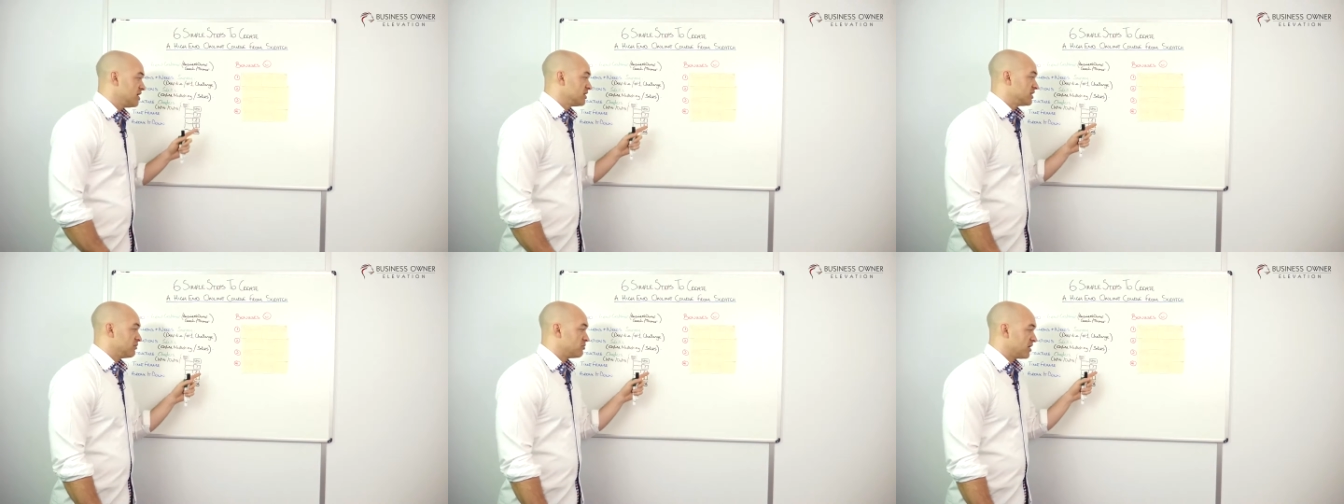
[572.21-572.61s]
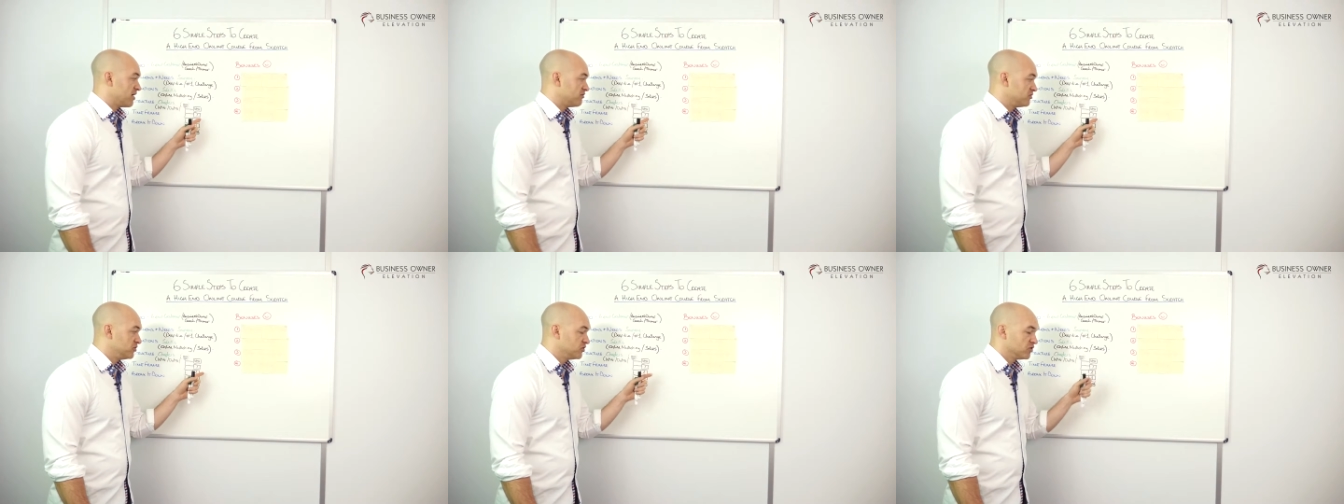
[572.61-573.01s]
Then we
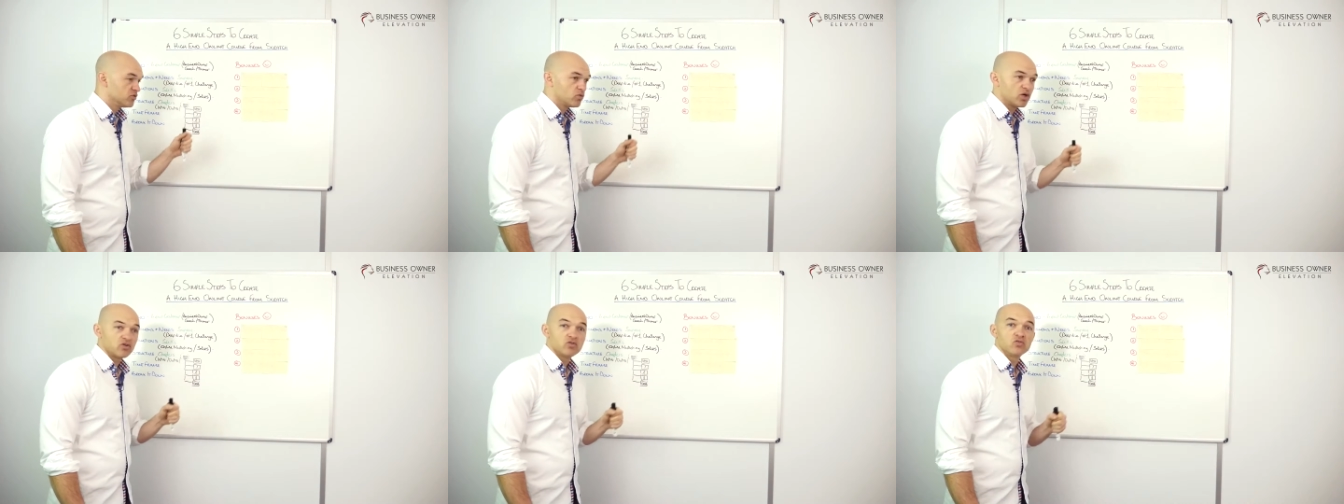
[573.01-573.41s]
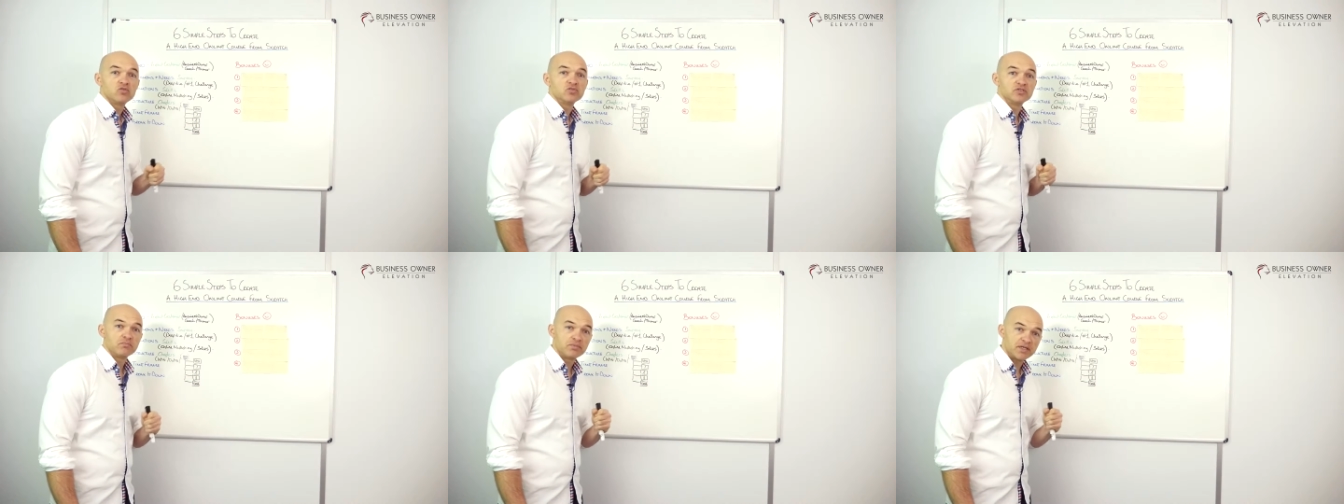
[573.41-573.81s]
have another one
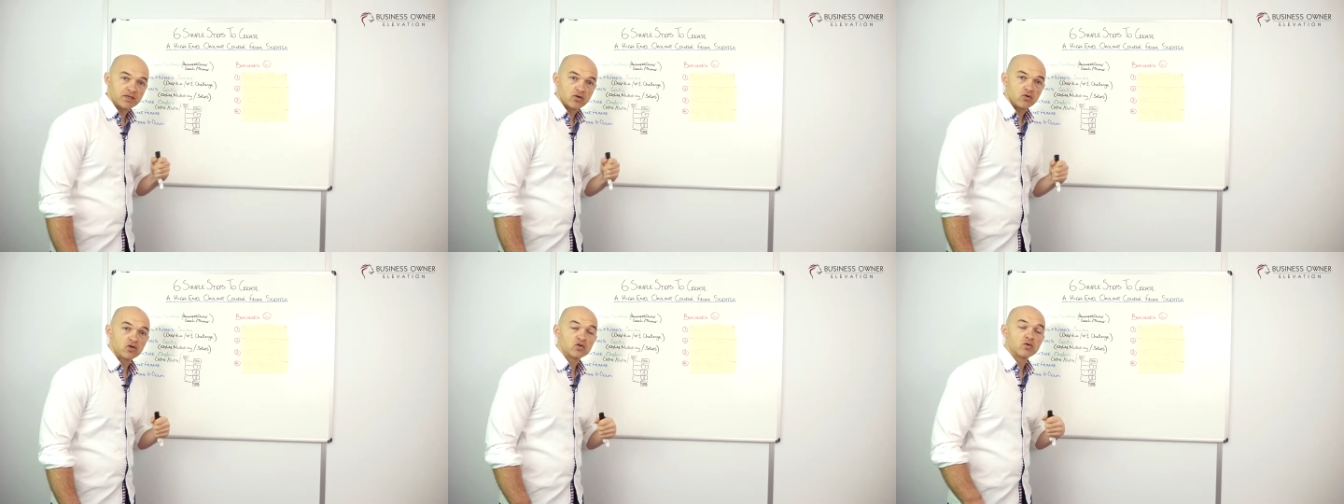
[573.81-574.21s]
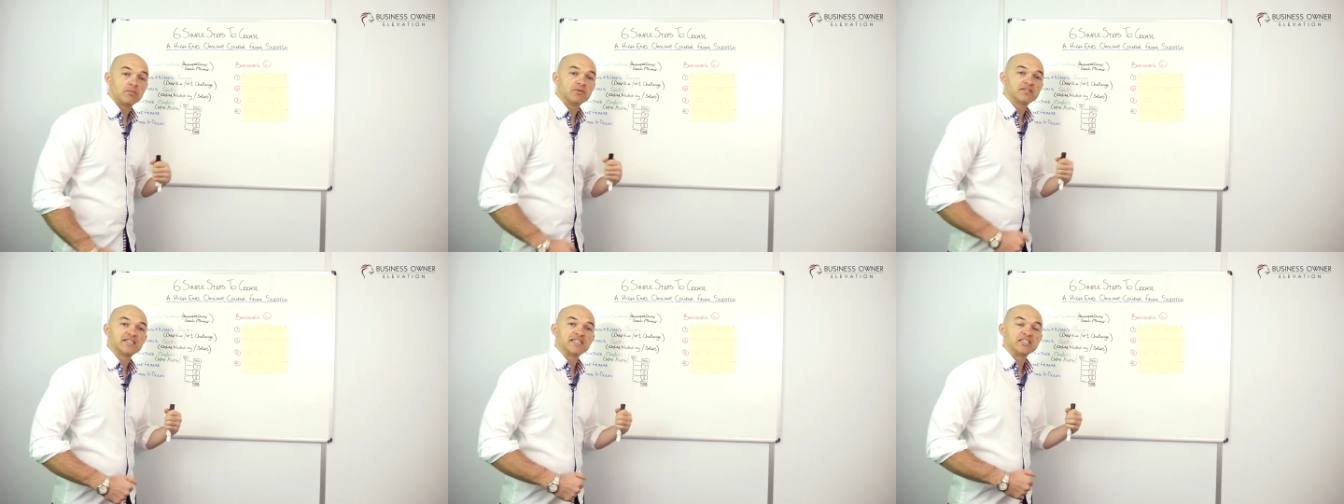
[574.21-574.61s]
called the Big Hook, where
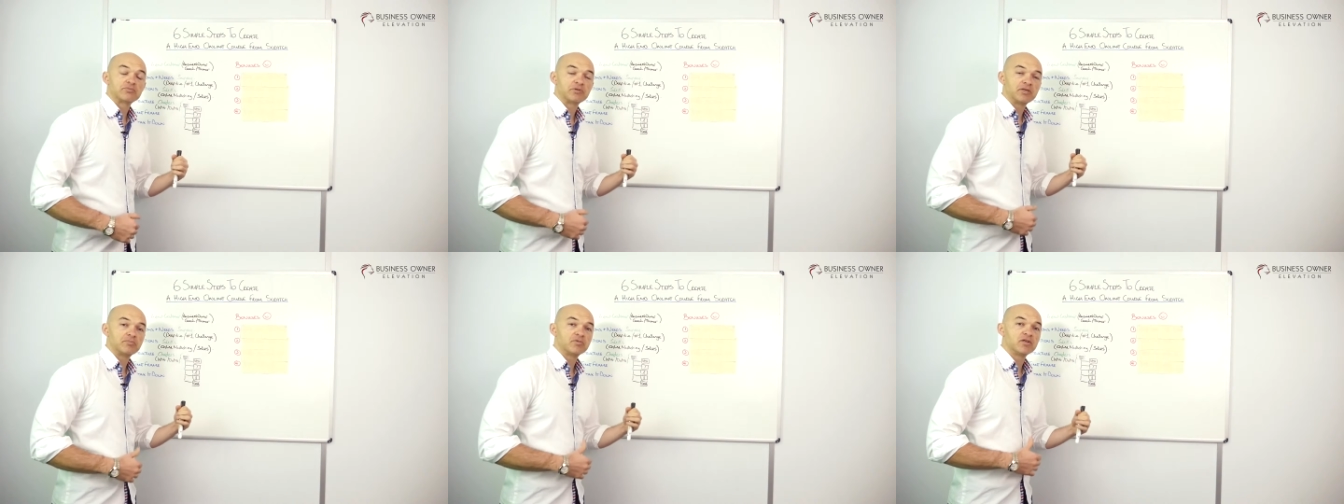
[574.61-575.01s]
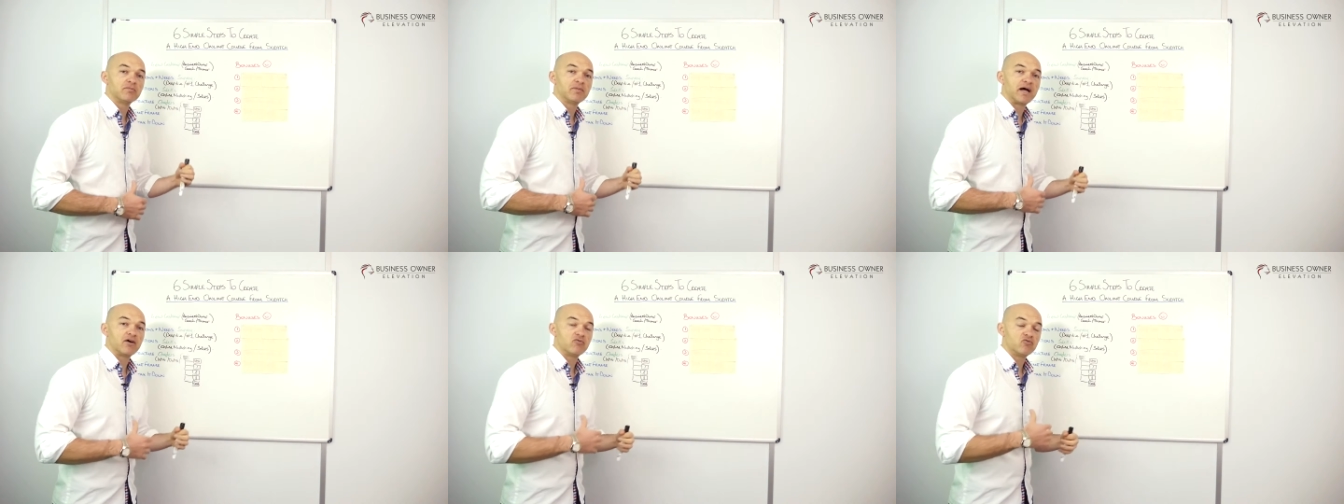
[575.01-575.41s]
we teach people
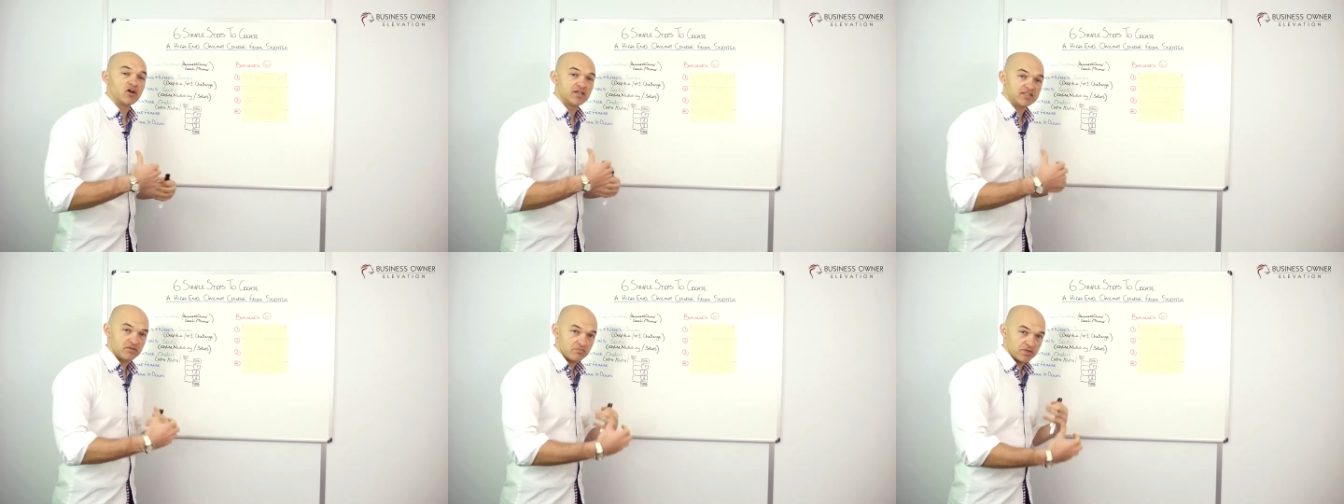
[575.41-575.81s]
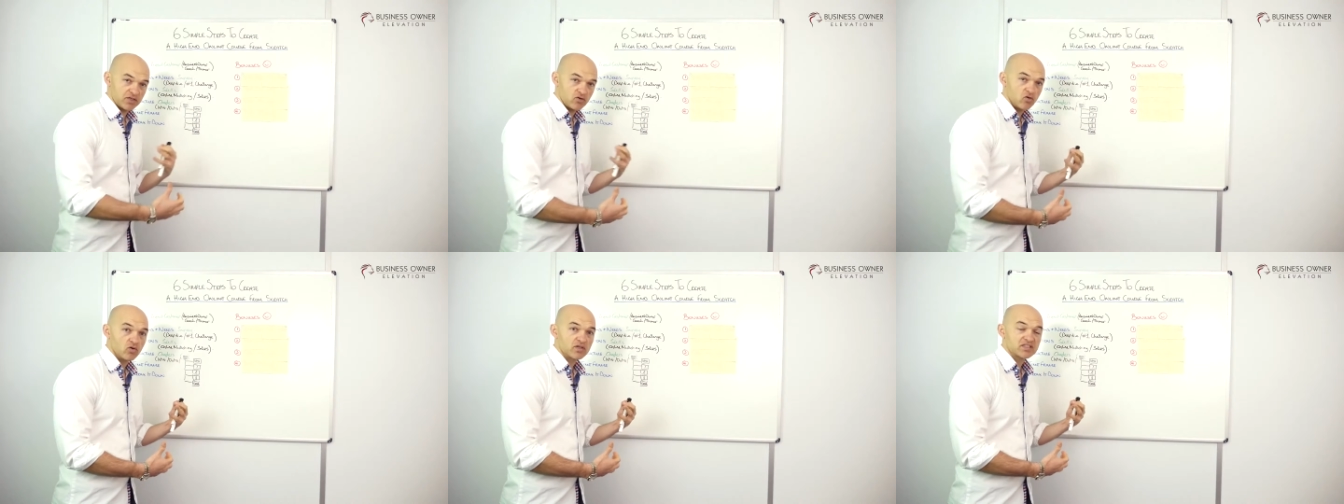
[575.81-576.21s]
about writing big
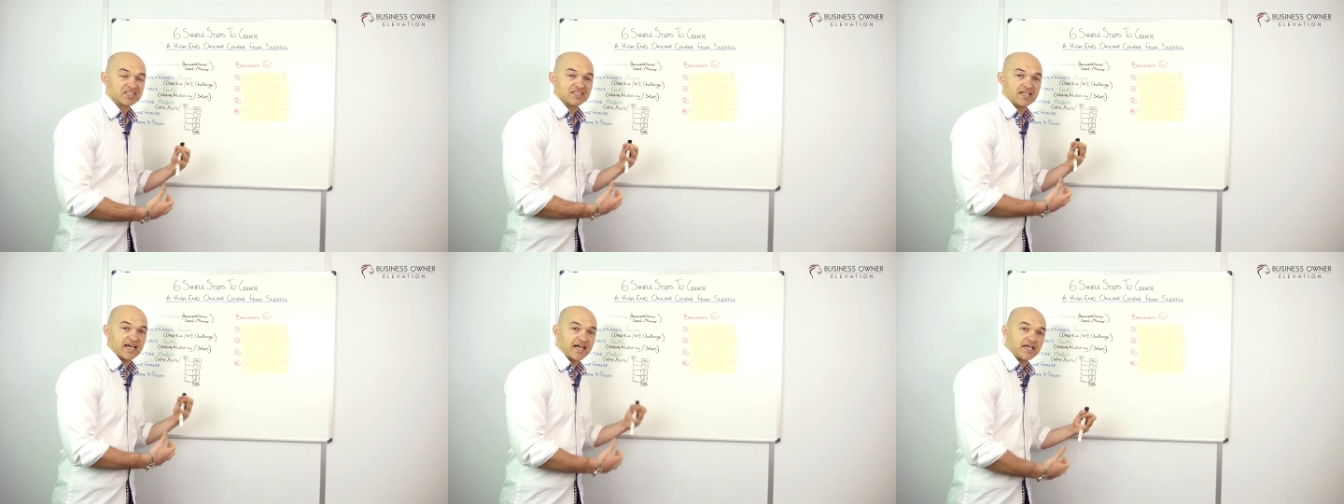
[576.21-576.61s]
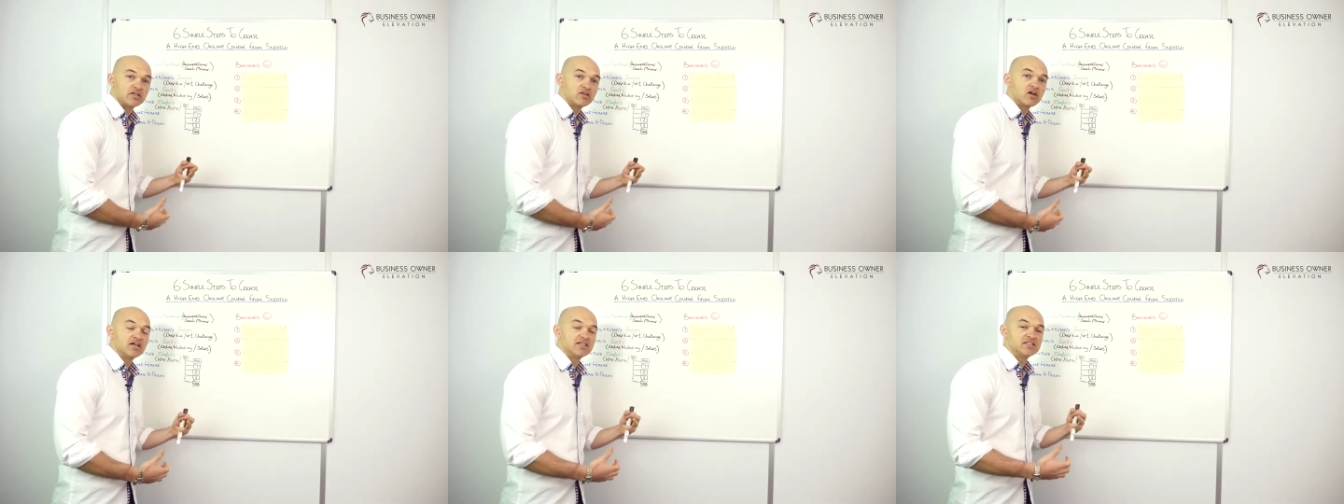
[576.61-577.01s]
hooks in their
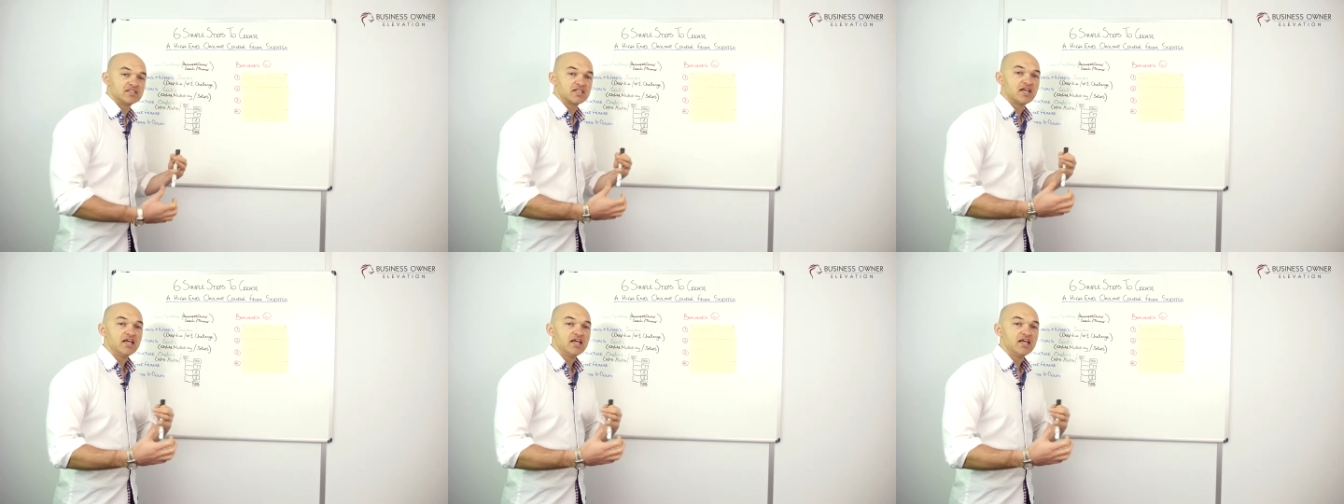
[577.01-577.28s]
headlines,